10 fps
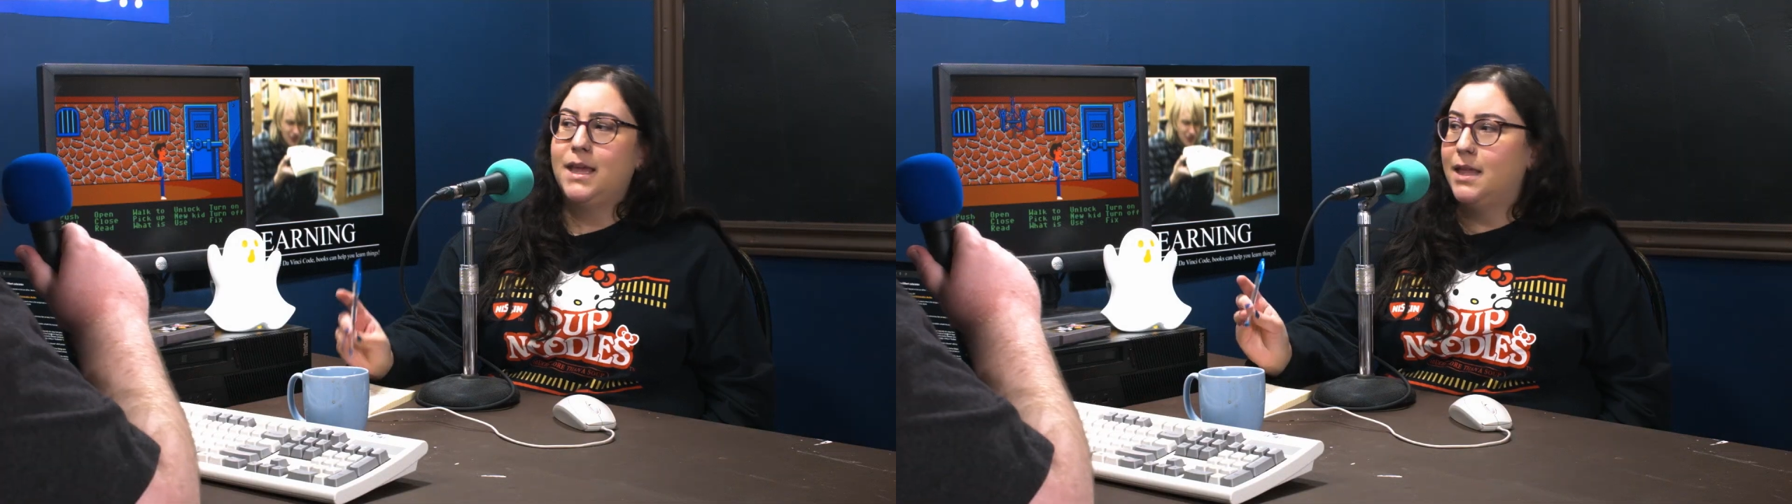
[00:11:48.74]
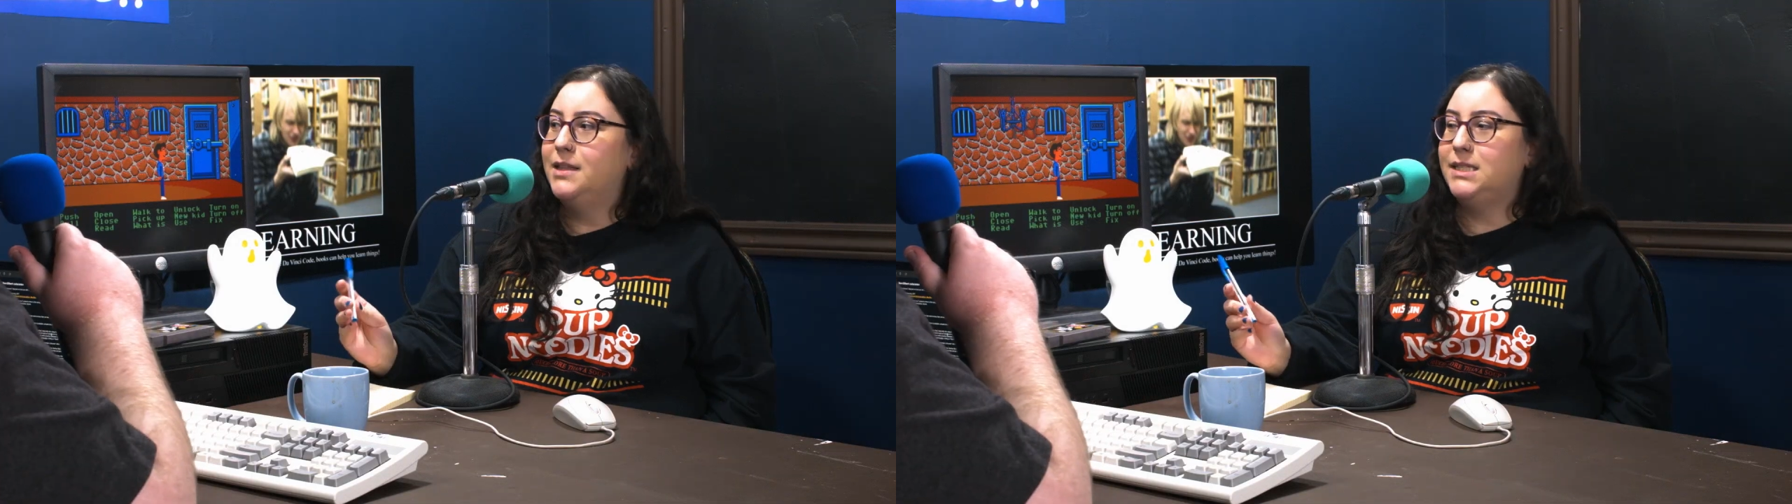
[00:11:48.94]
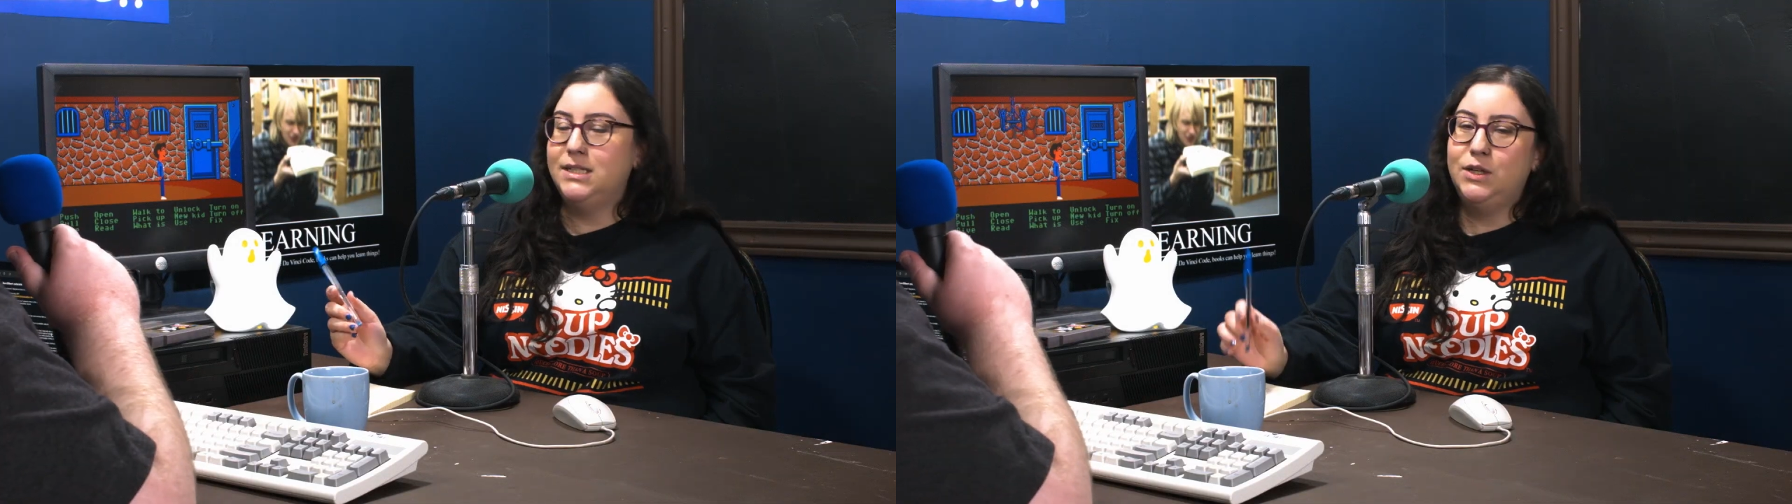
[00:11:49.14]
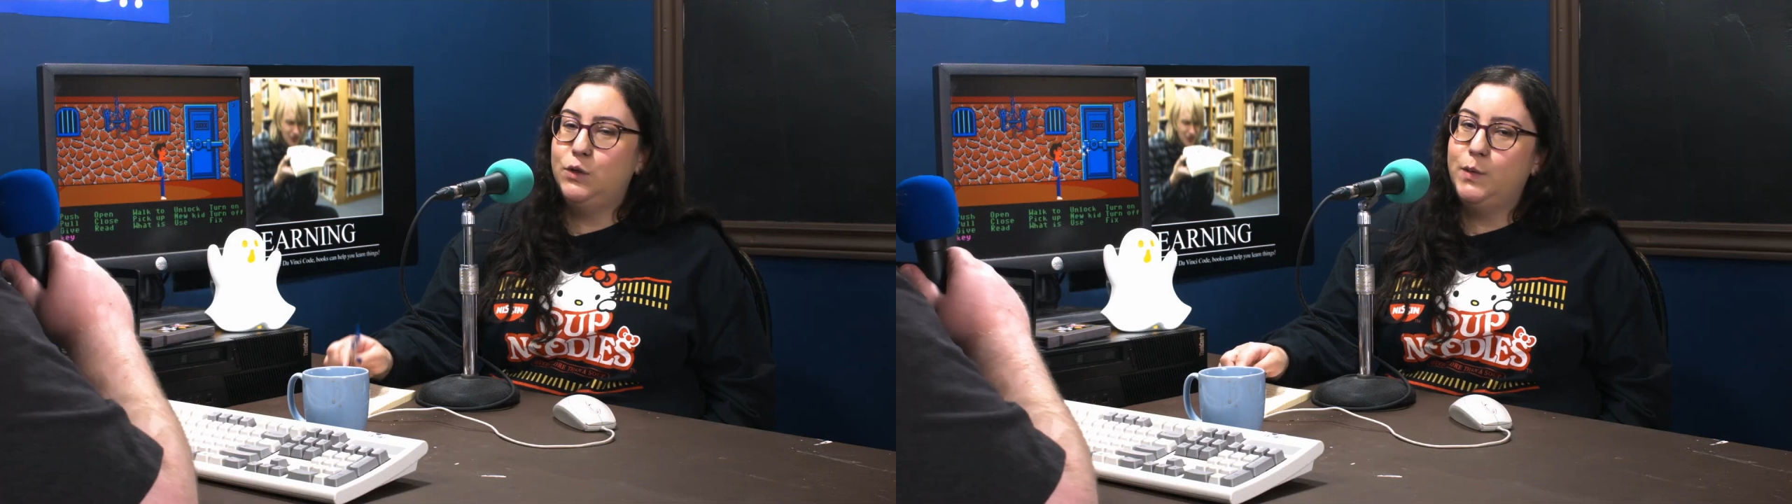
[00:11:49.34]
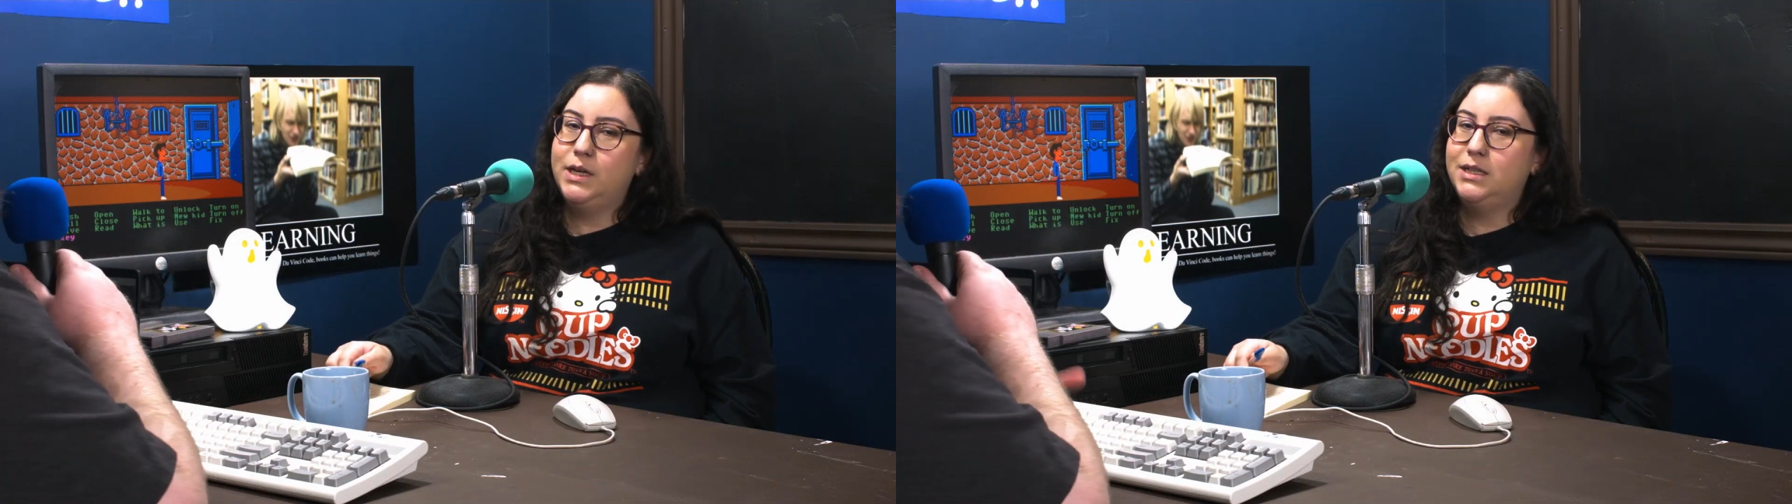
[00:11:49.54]
This is a good
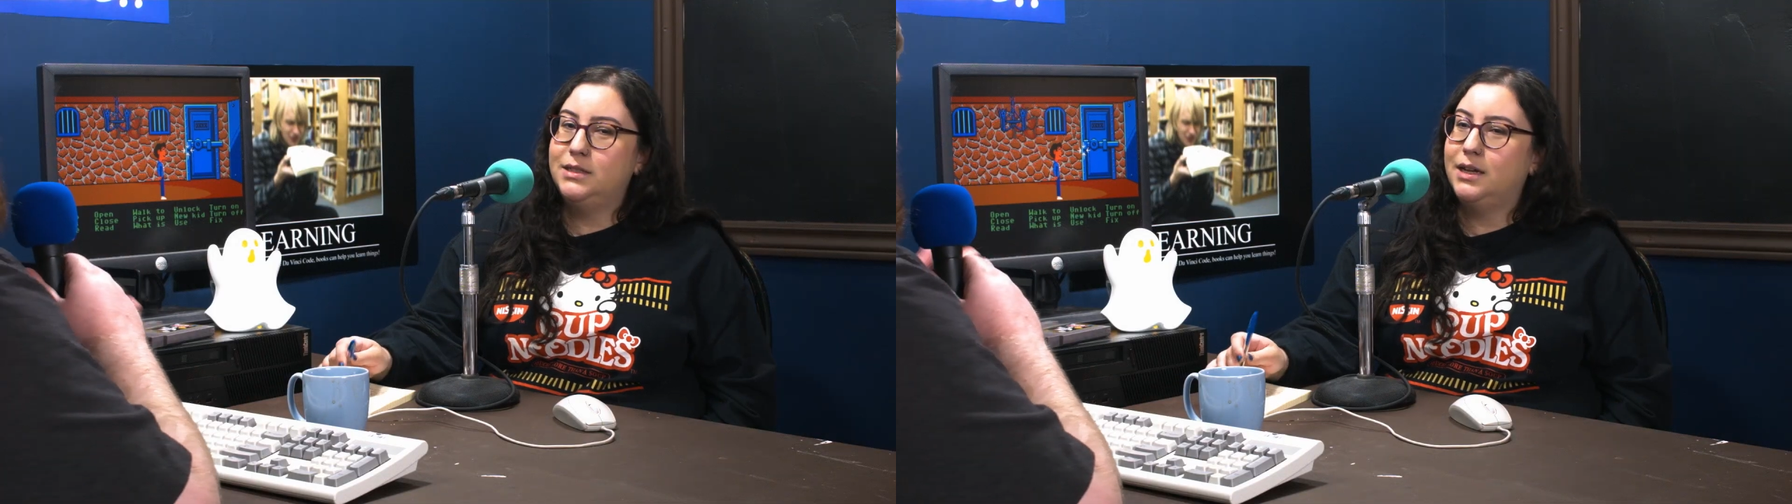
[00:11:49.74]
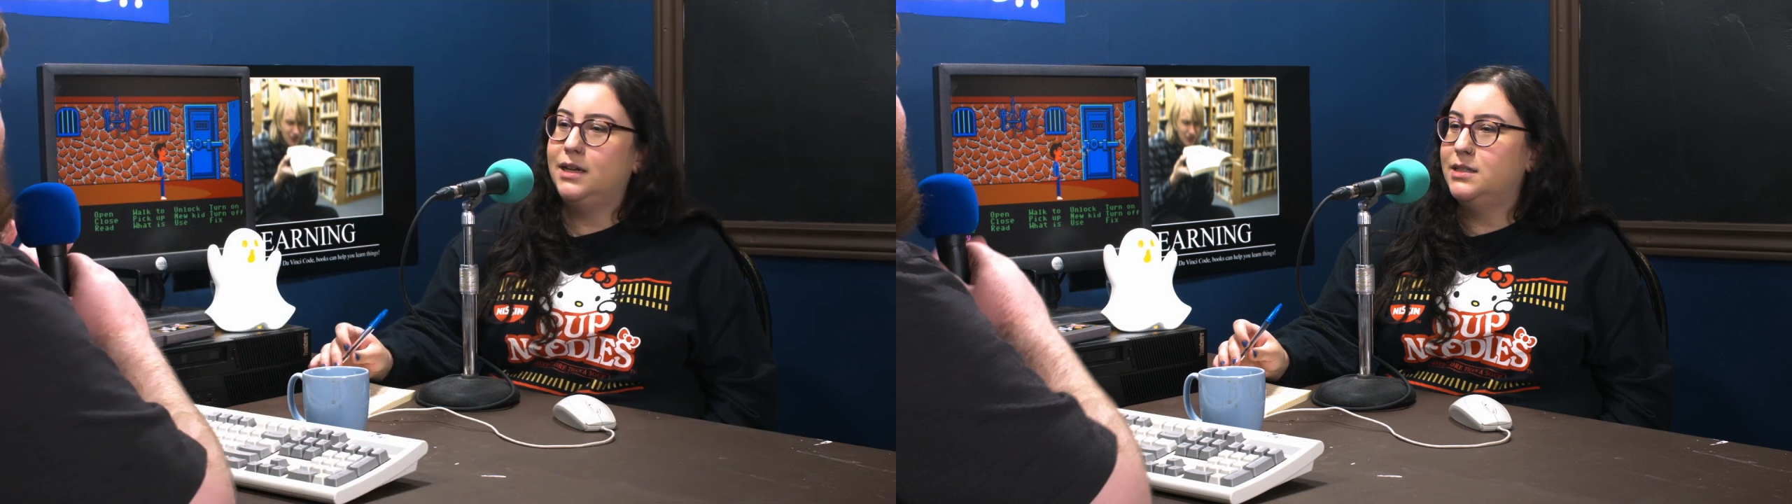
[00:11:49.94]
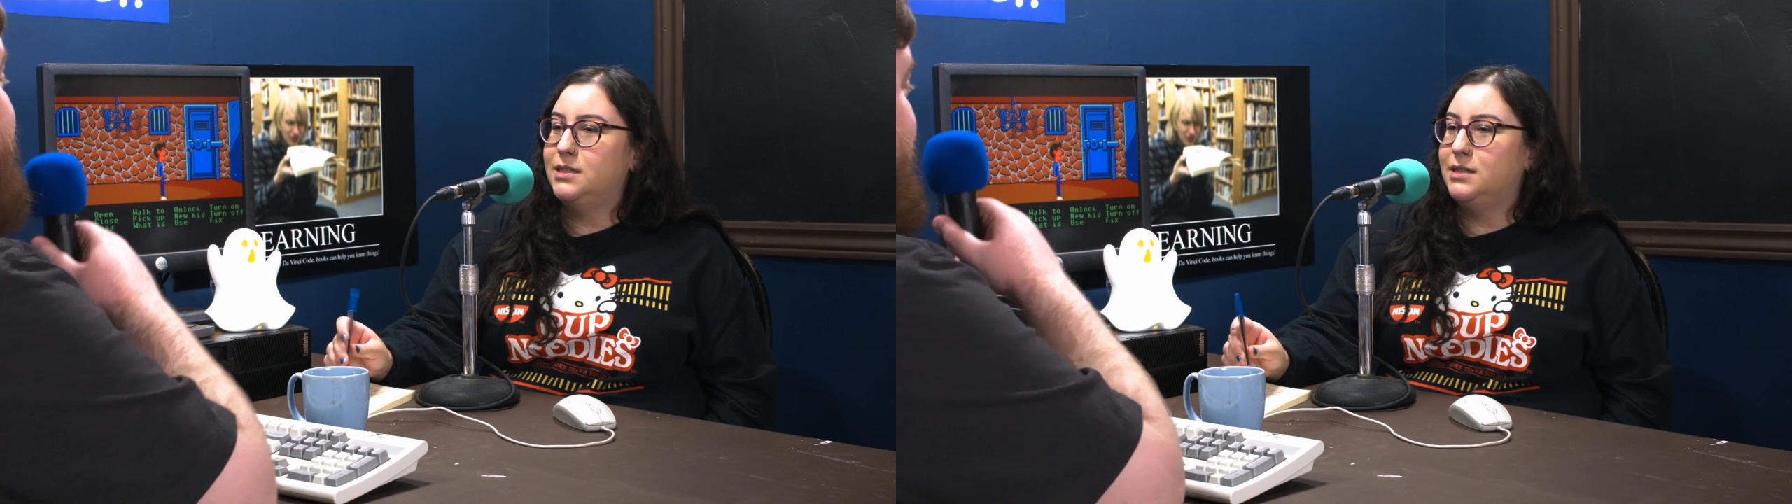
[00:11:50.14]
way to, I guess,